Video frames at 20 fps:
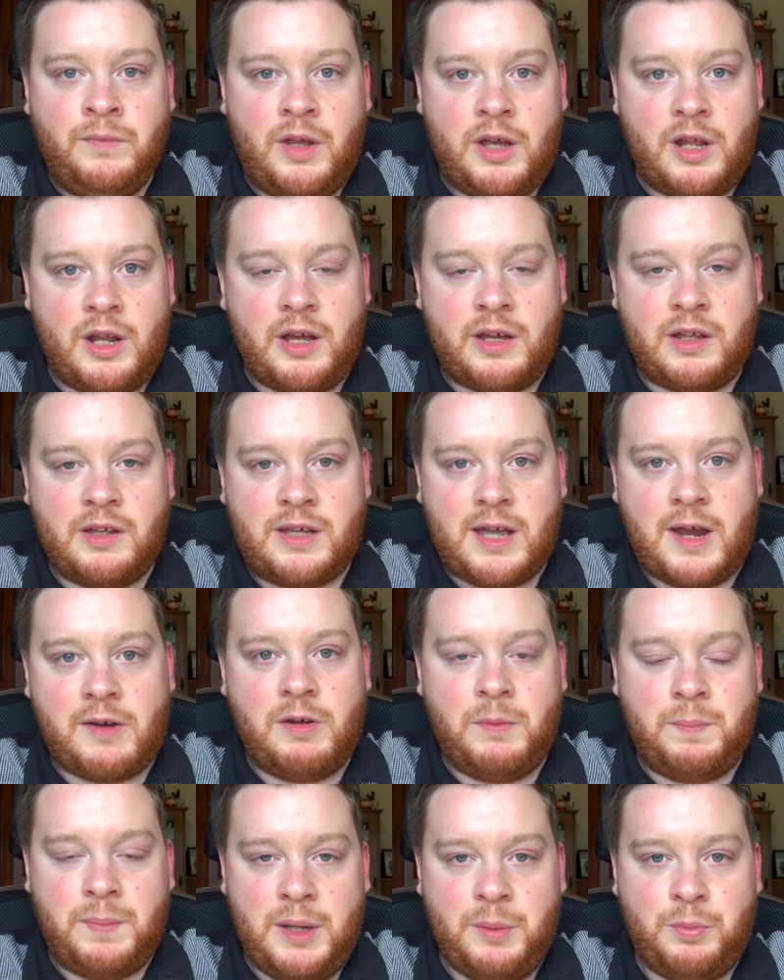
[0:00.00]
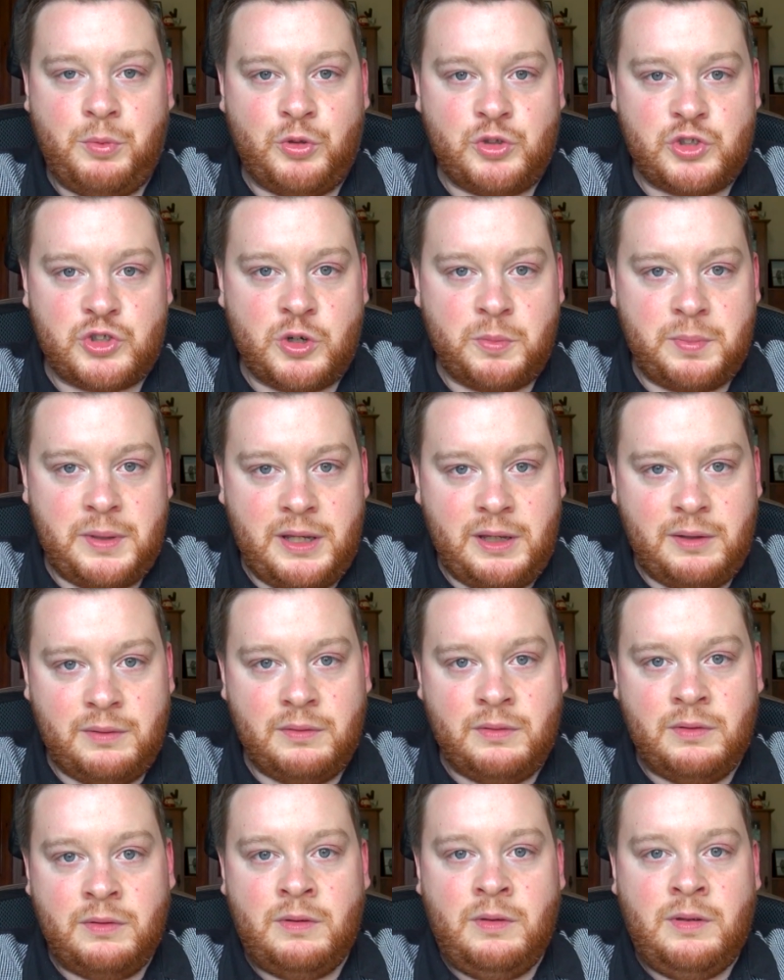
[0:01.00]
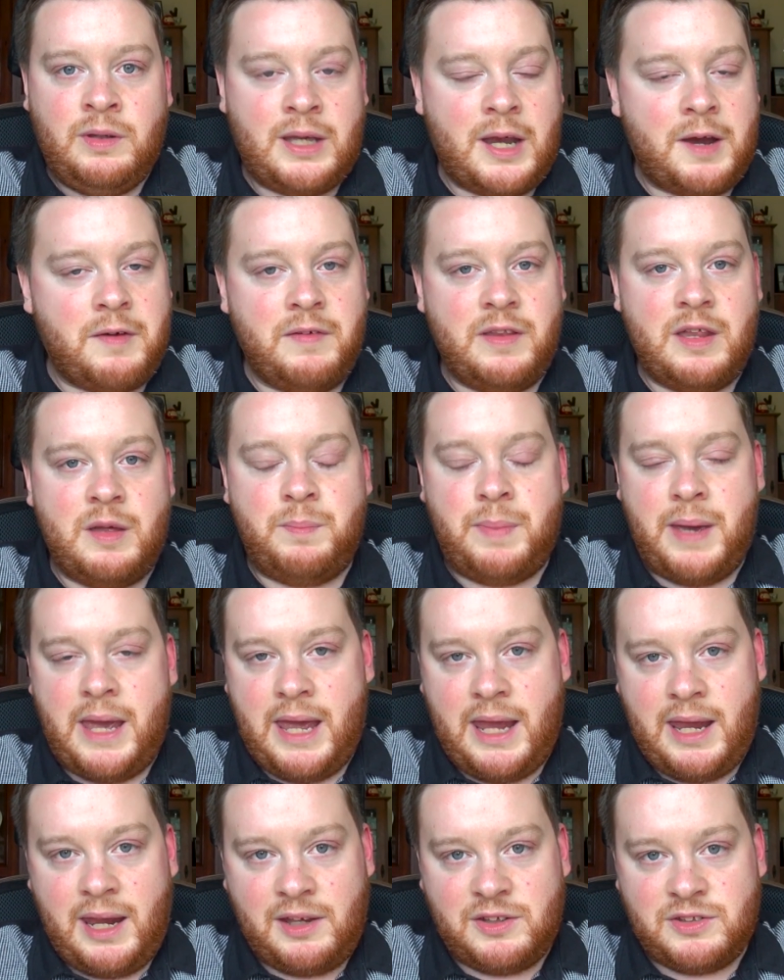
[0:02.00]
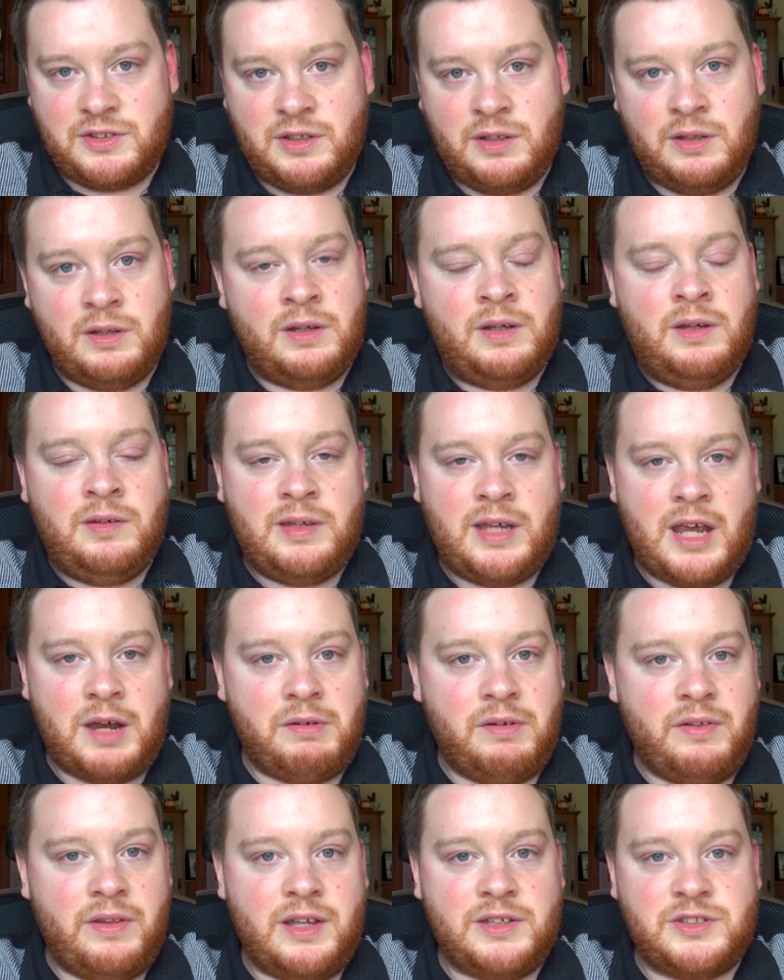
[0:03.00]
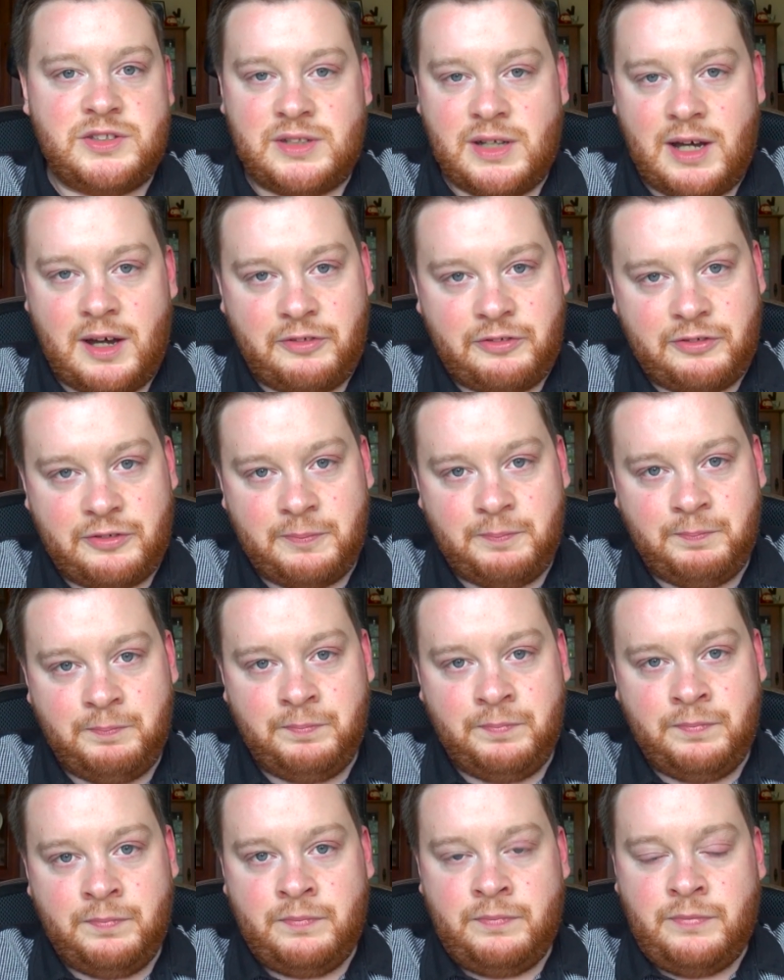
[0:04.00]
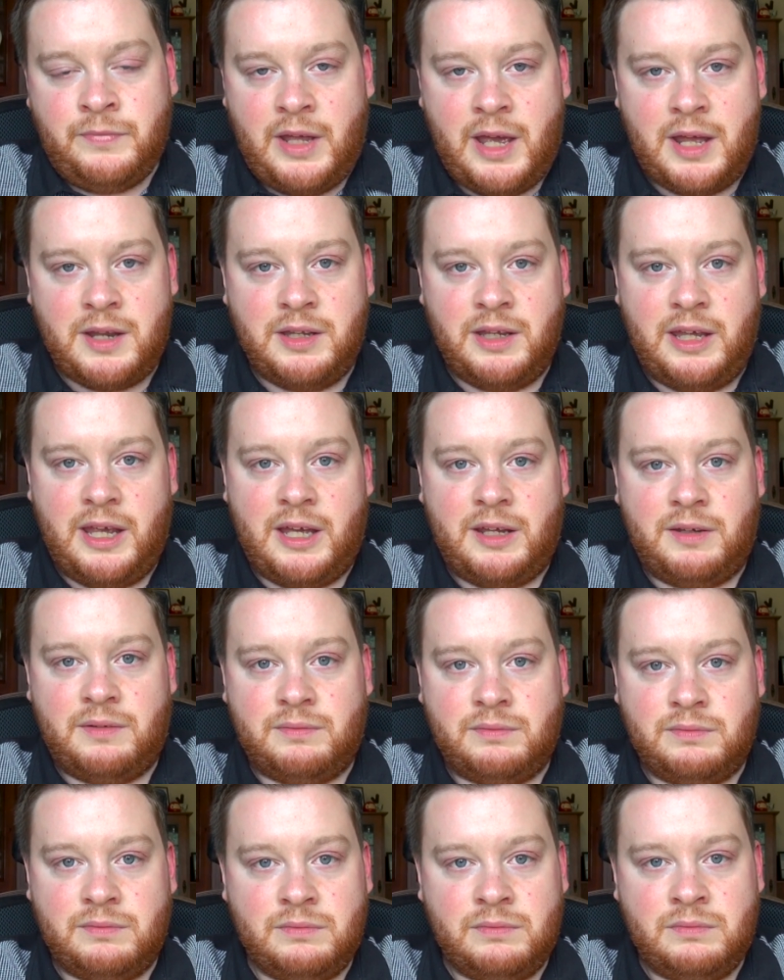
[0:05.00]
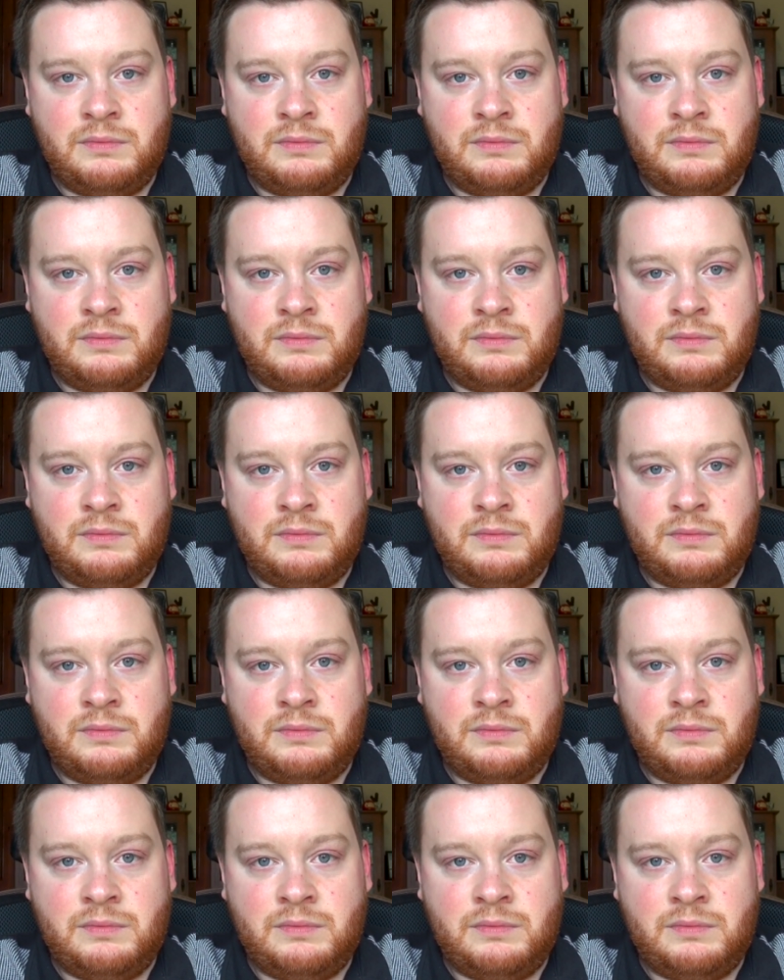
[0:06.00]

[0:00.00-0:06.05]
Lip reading: and I can carry people's shopping, carry their bags, carry their stuff, and again,